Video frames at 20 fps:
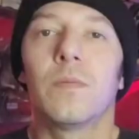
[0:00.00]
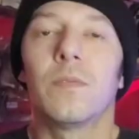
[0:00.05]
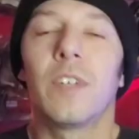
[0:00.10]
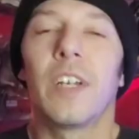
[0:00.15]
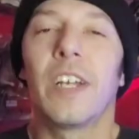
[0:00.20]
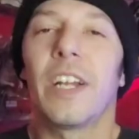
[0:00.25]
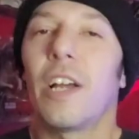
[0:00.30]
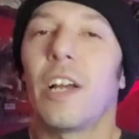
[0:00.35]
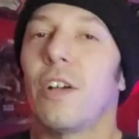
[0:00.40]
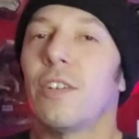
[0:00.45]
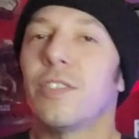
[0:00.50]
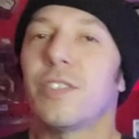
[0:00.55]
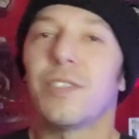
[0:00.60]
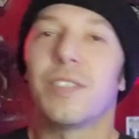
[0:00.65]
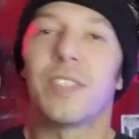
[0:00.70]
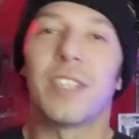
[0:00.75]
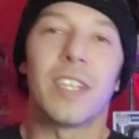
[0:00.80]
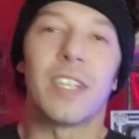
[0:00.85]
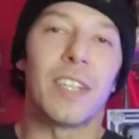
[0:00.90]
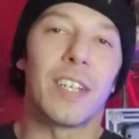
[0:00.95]
And I also
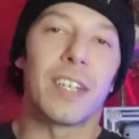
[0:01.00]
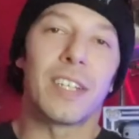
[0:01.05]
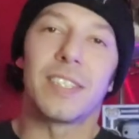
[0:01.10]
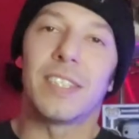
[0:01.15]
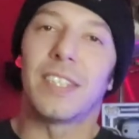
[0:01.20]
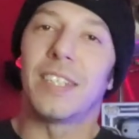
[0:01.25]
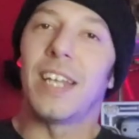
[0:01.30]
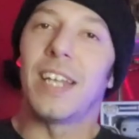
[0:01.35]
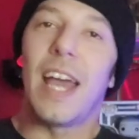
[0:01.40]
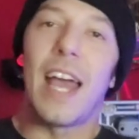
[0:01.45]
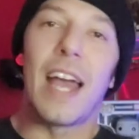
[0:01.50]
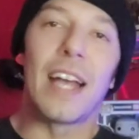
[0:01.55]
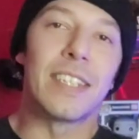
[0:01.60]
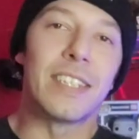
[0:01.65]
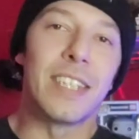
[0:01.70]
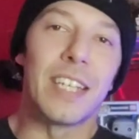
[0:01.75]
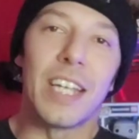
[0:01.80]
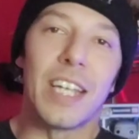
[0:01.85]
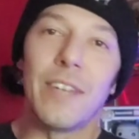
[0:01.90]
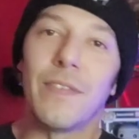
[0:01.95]
said, like I said, the
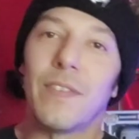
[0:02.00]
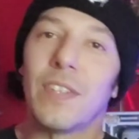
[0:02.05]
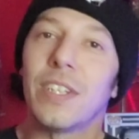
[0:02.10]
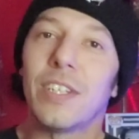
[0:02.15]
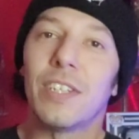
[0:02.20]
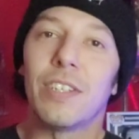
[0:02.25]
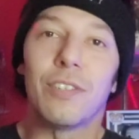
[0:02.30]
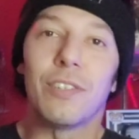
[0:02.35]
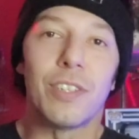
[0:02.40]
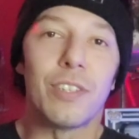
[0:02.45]
acting, even there,